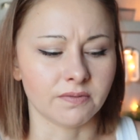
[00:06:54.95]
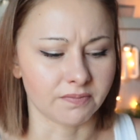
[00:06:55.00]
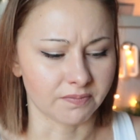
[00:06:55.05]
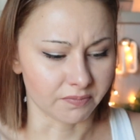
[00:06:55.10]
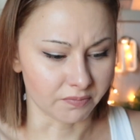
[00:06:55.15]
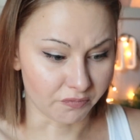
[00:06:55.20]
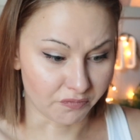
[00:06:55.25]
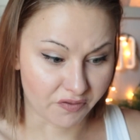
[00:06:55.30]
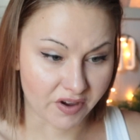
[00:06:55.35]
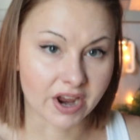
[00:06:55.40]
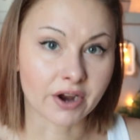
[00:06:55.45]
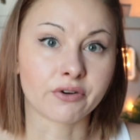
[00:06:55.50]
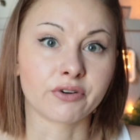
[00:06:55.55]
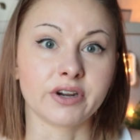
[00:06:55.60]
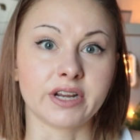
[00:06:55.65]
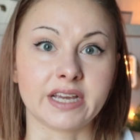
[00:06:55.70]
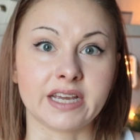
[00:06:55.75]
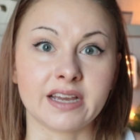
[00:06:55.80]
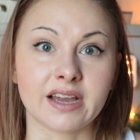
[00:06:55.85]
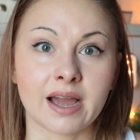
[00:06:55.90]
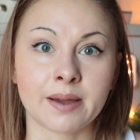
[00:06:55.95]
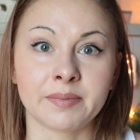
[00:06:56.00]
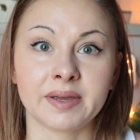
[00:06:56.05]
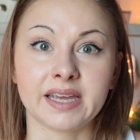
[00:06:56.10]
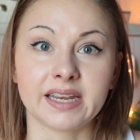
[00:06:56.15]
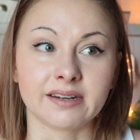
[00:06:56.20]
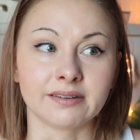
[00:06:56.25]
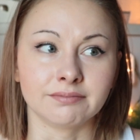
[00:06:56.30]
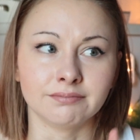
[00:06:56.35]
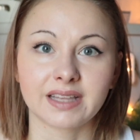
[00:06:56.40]

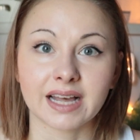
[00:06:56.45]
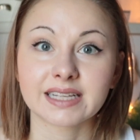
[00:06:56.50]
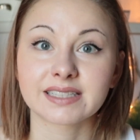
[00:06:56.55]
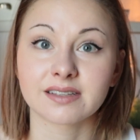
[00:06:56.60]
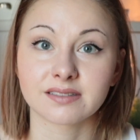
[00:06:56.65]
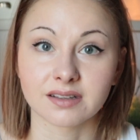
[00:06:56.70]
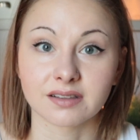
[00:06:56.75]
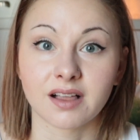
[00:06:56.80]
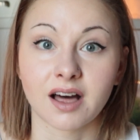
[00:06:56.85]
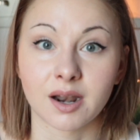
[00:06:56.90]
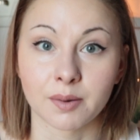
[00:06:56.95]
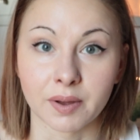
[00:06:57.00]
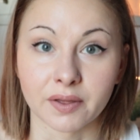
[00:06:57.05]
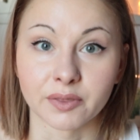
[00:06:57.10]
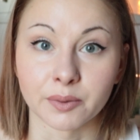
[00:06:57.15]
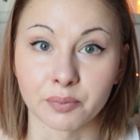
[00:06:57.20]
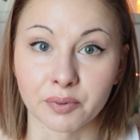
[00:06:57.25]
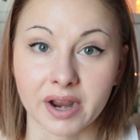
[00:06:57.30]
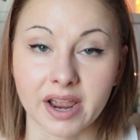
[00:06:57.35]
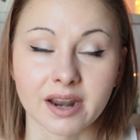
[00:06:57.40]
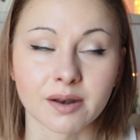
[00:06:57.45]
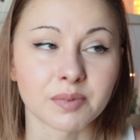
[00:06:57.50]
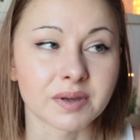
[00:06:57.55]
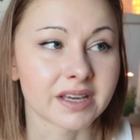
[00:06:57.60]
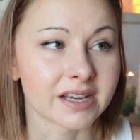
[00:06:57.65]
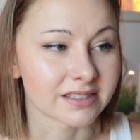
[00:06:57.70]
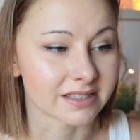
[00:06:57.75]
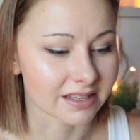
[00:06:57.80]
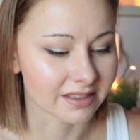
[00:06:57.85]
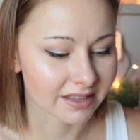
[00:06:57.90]
that says a lot about the brand,
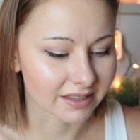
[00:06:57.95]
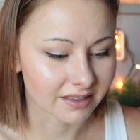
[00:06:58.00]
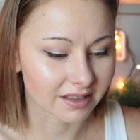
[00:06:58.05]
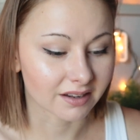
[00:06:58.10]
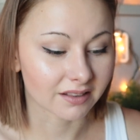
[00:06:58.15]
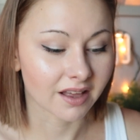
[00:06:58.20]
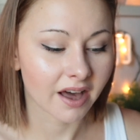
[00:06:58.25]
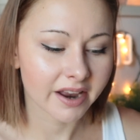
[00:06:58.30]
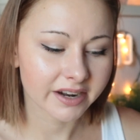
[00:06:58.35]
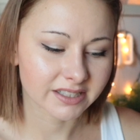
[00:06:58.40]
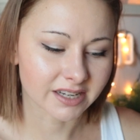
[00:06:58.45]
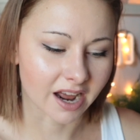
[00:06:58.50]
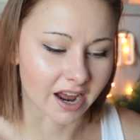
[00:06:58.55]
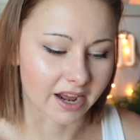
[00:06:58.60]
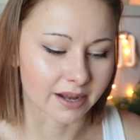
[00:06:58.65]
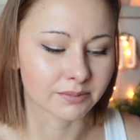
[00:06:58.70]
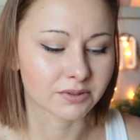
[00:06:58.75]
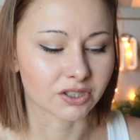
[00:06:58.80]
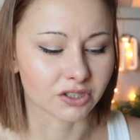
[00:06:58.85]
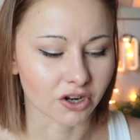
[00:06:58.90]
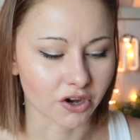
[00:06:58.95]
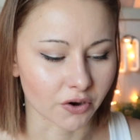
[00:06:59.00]
because I think that a lot of times,